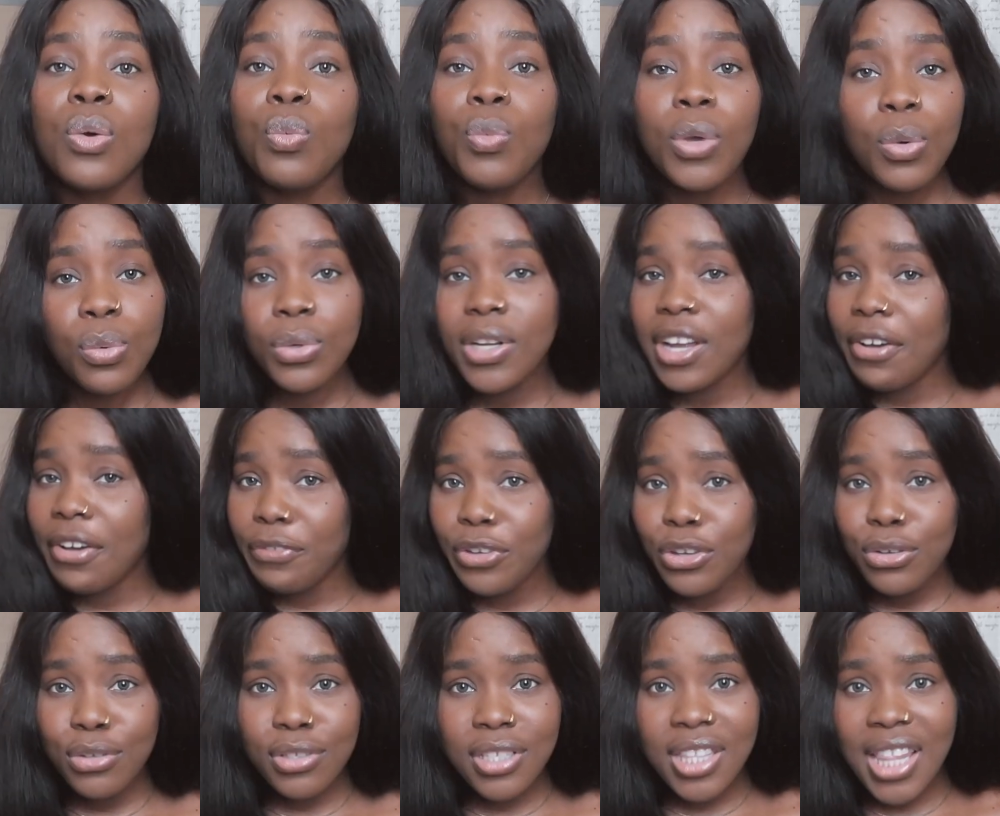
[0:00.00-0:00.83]
We would
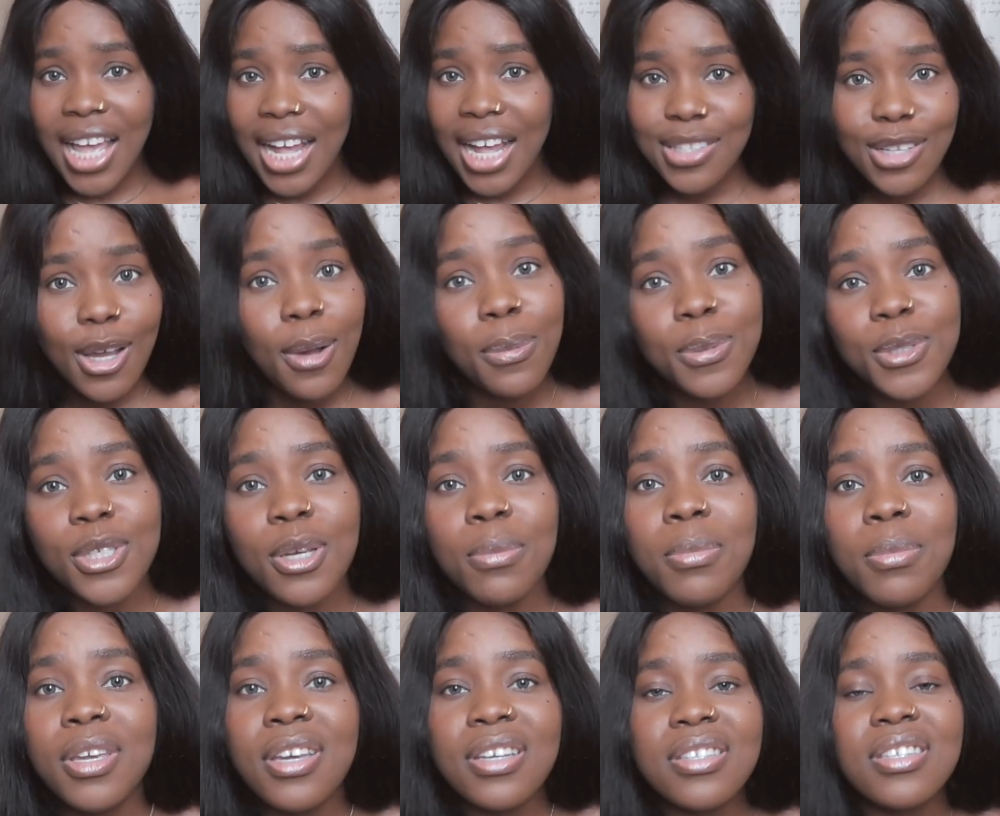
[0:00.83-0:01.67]
have used that
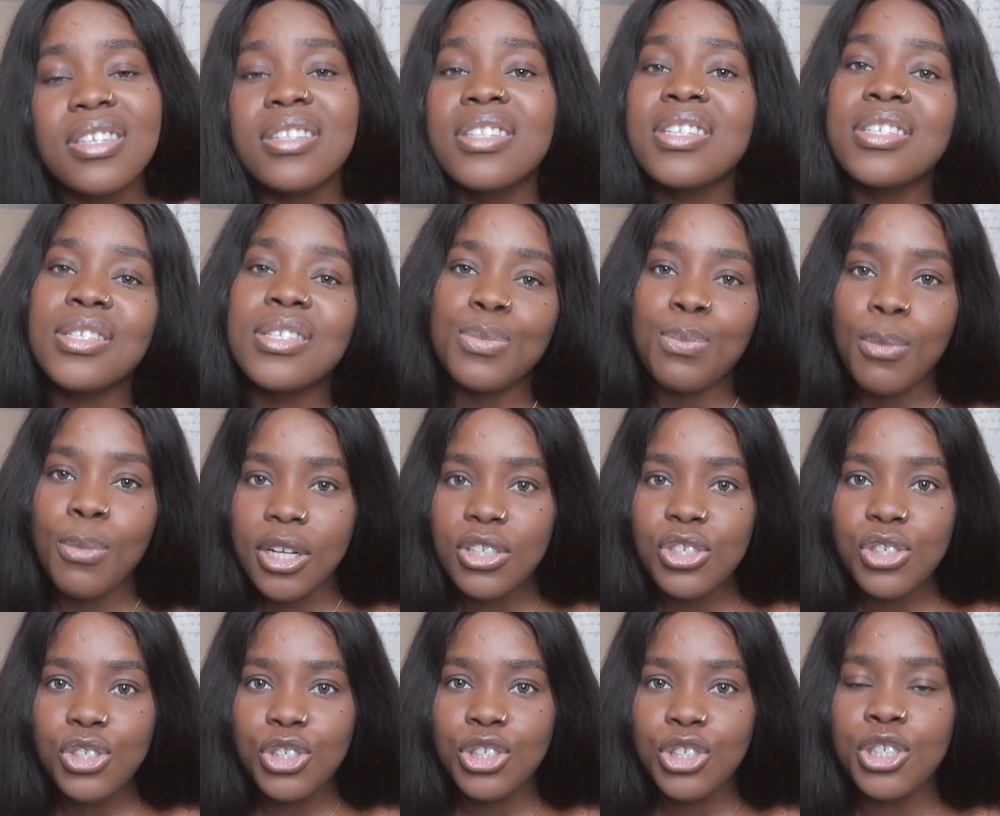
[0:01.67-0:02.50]
option because it is
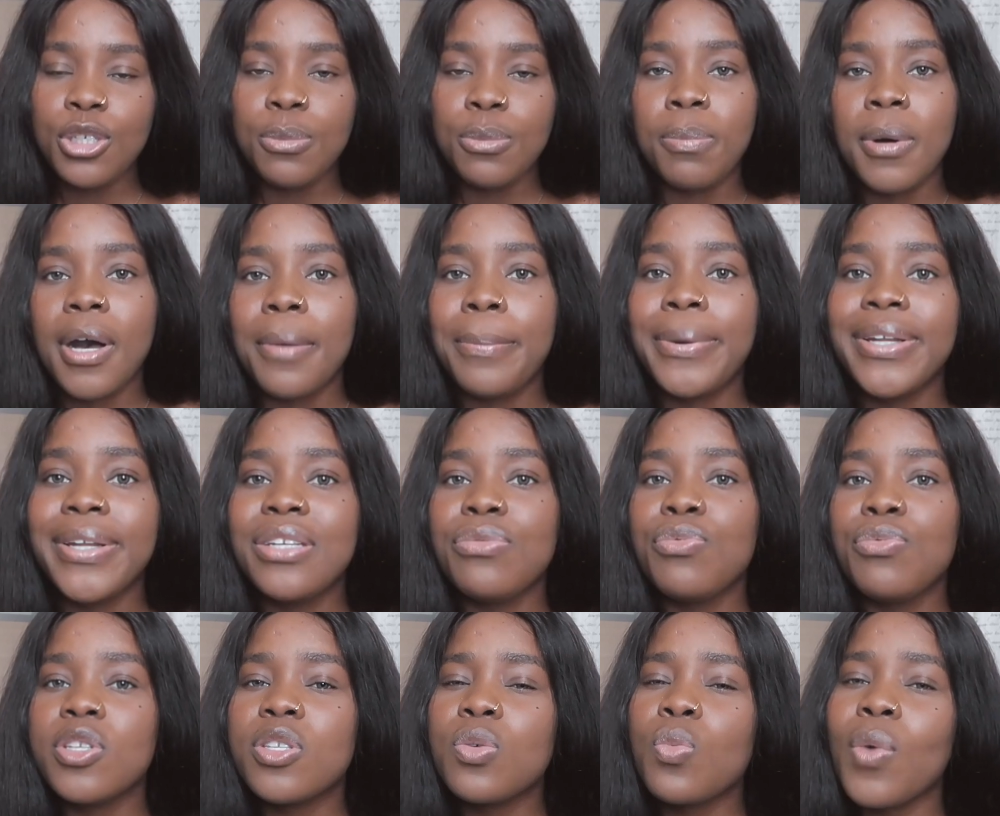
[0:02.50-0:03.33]
much cheaper, but
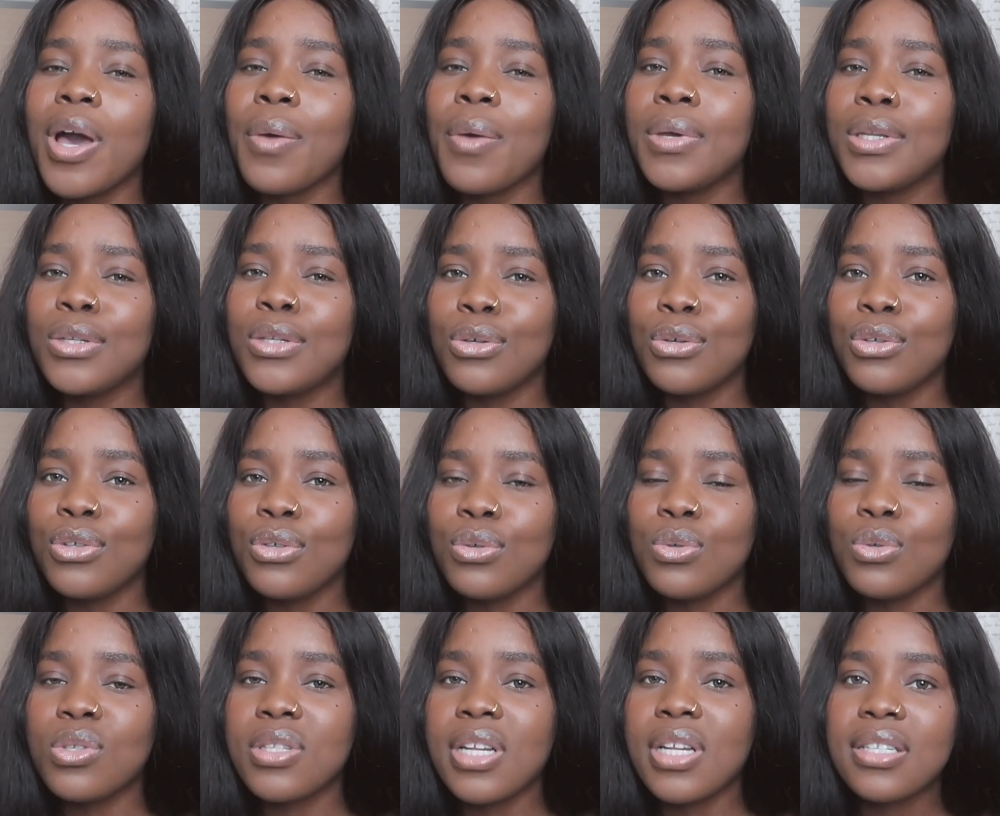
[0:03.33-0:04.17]
the reason why we
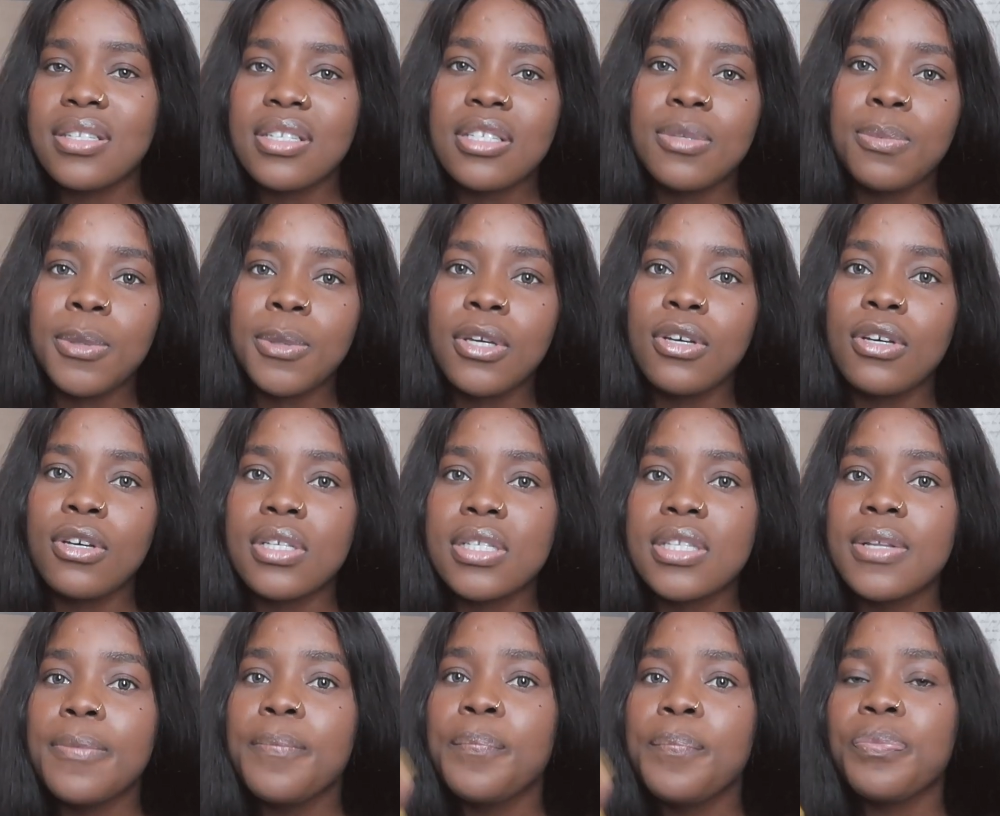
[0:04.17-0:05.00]
don't use that is
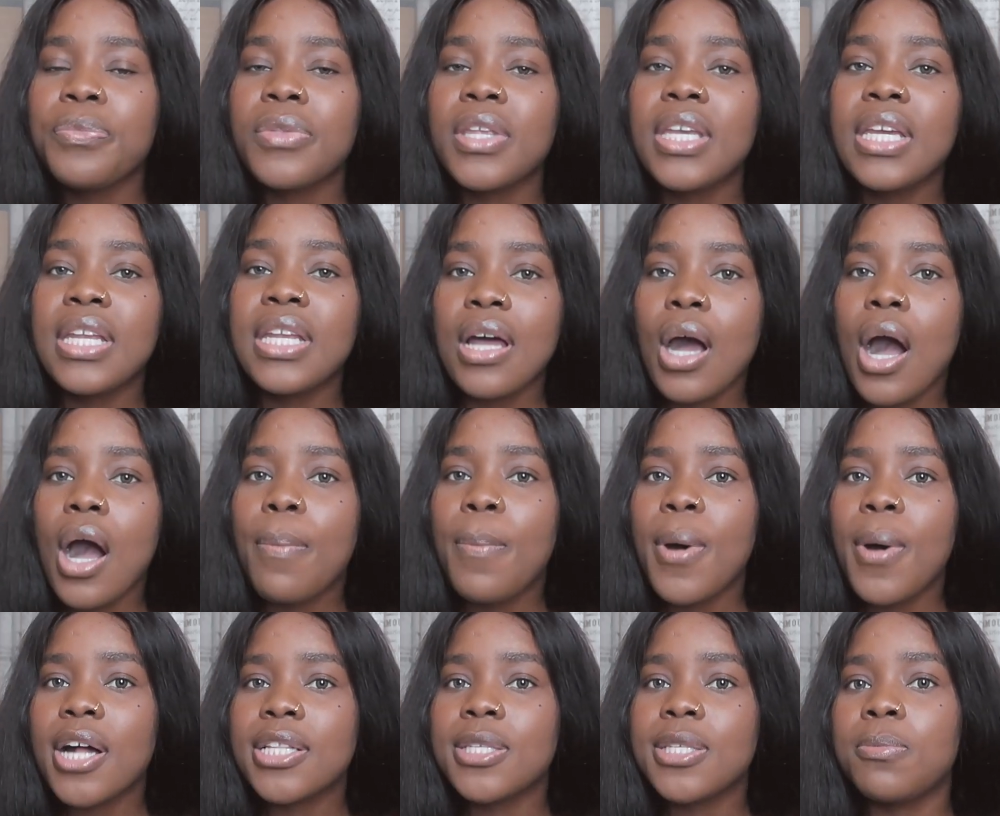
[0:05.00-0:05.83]
because in
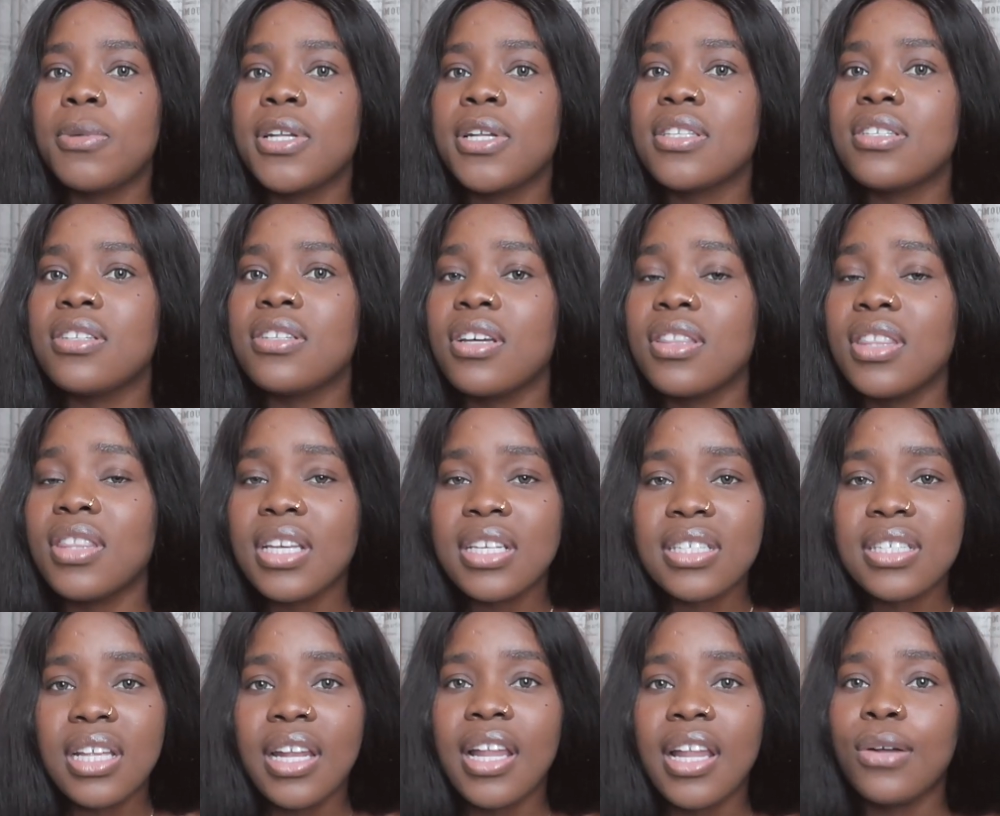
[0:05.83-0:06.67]
our apartments
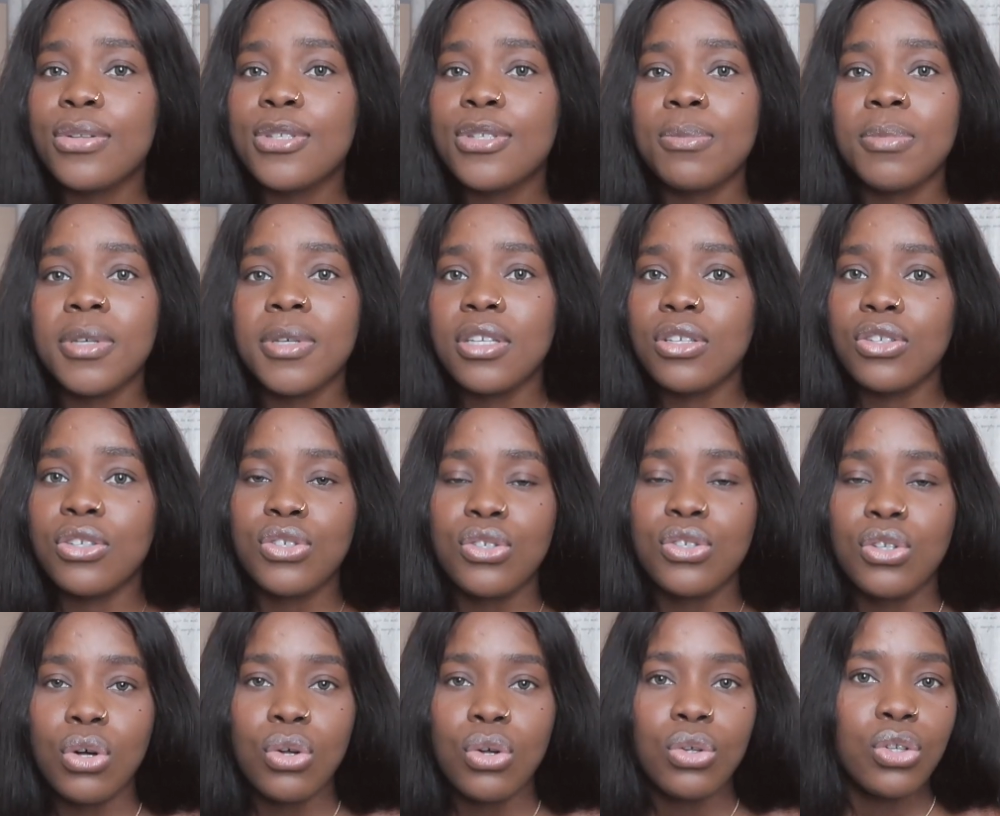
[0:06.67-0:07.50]
nothing is allowed to be
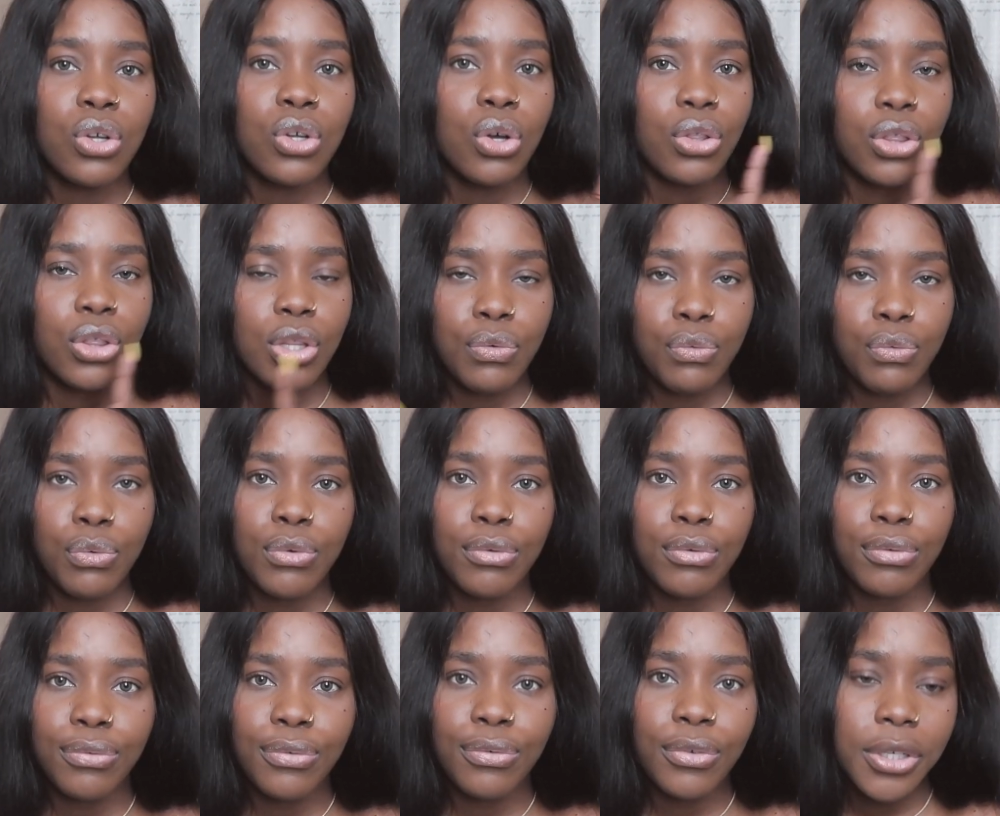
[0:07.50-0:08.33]
installed on the
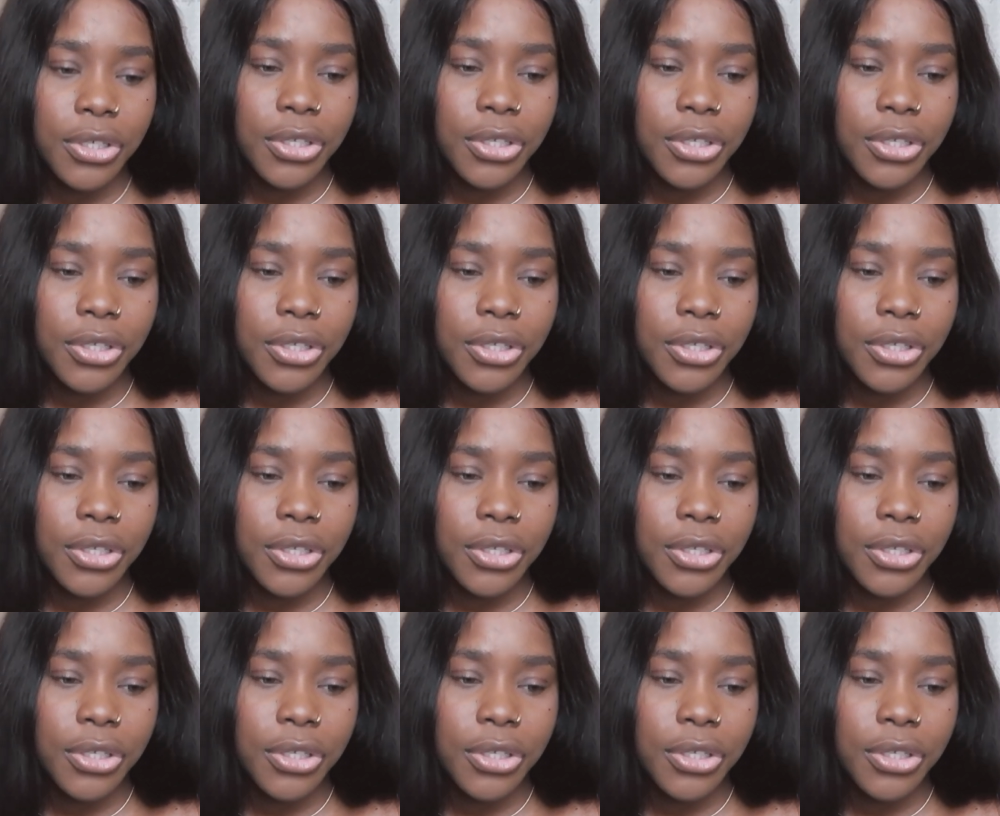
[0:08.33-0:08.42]
roof.